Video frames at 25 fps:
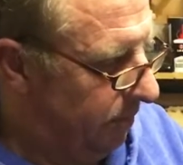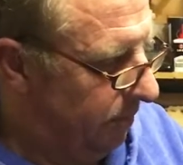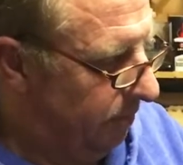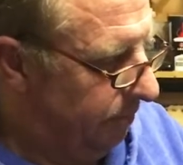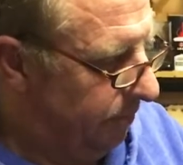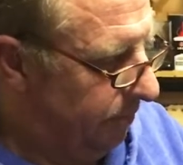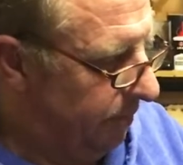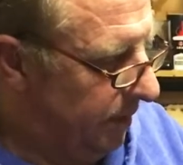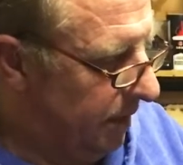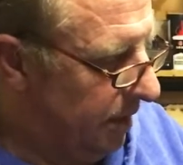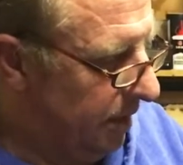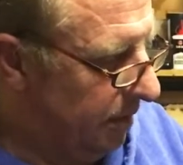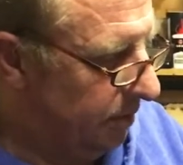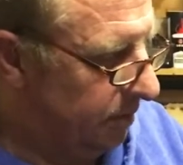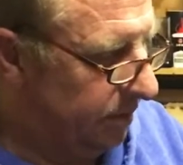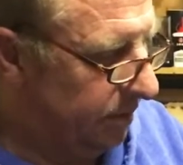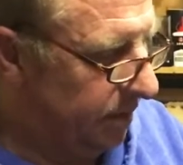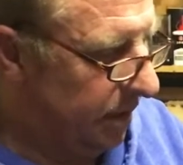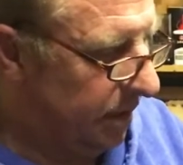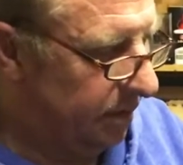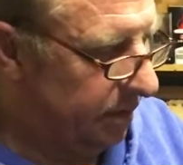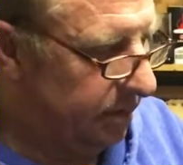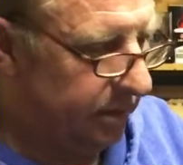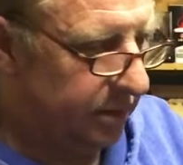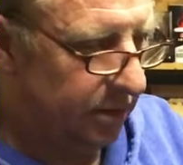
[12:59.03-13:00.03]
for Heather's
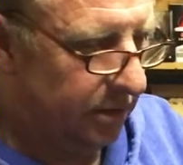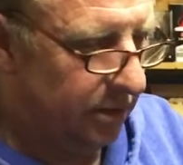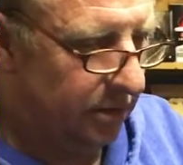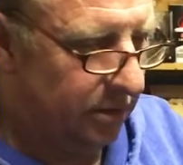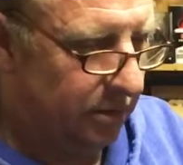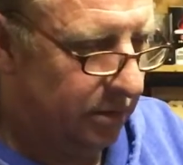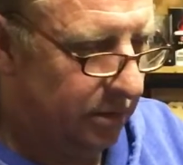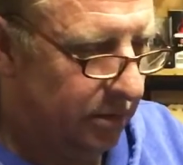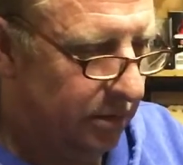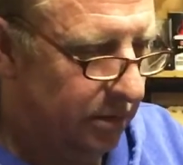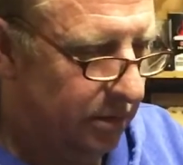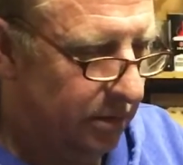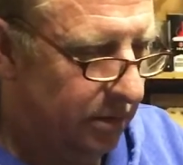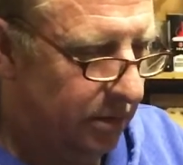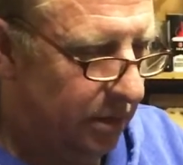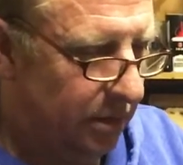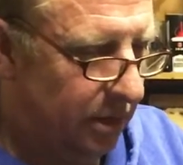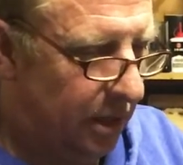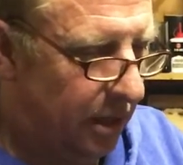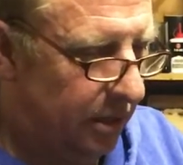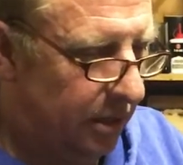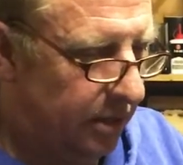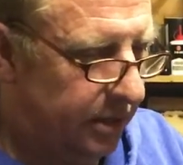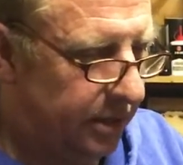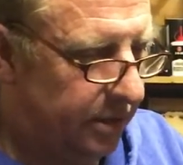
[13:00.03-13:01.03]
Axial
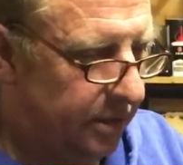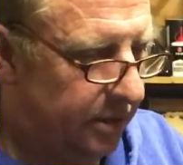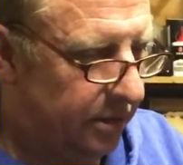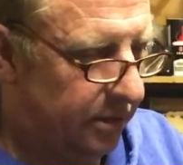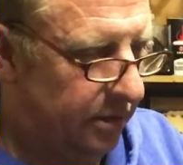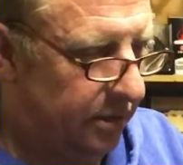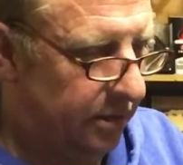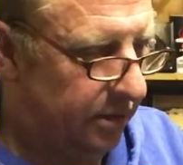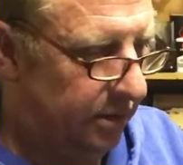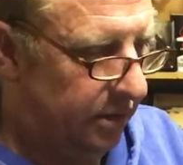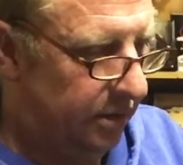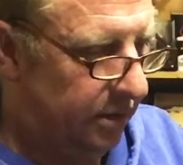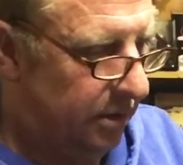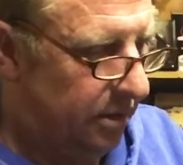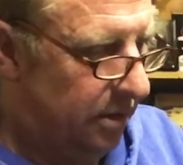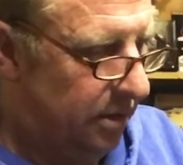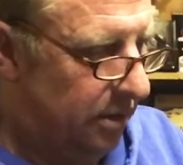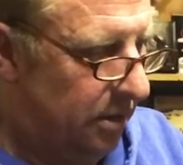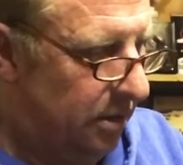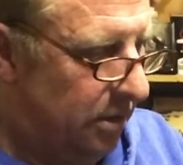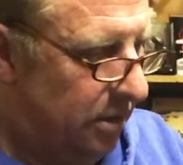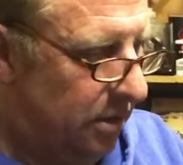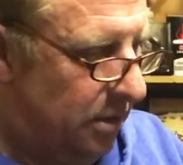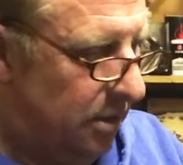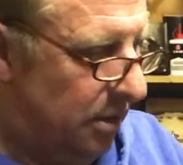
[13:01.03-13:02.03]
Gladiator.
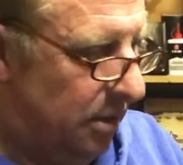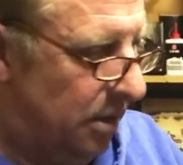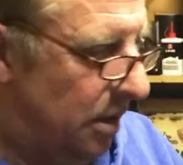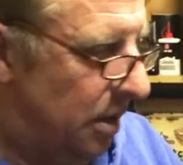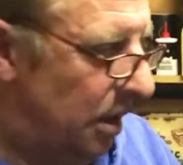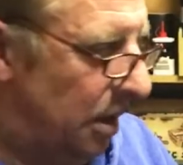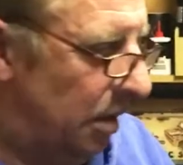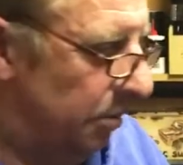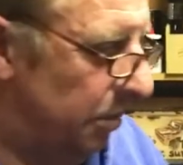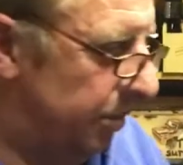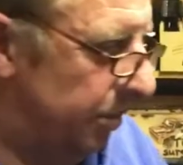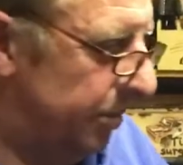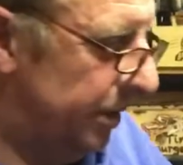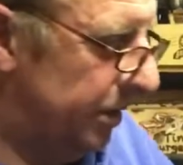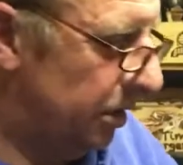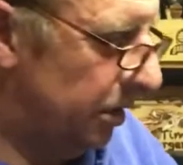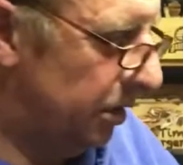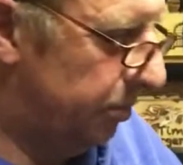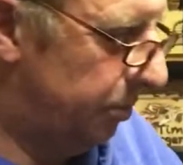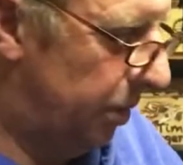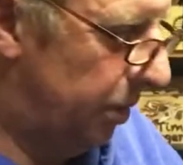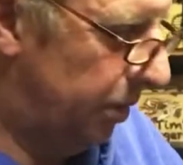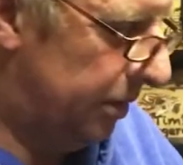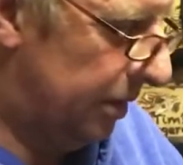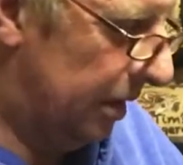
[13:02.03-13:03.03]
I'll maybe
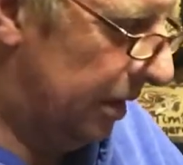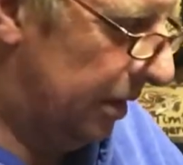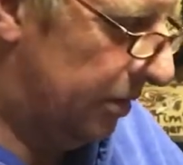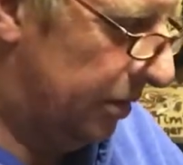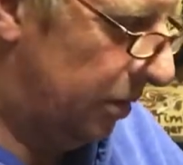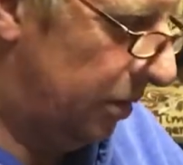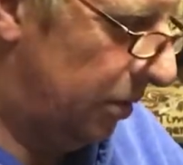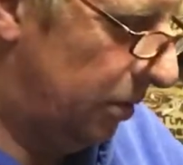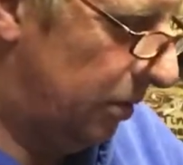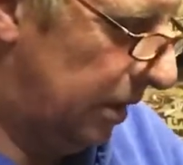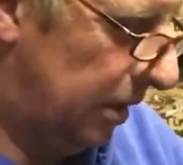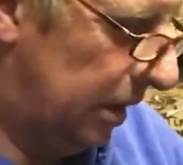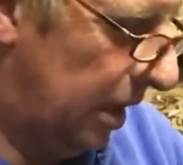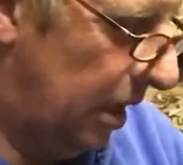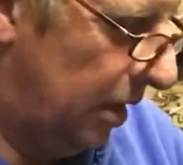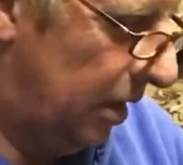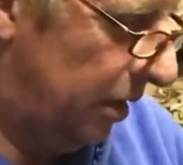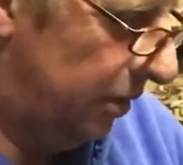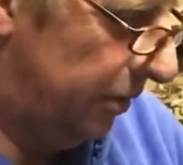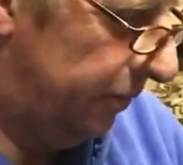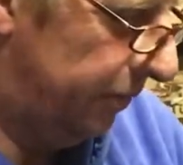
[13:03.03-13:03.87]
just put this all together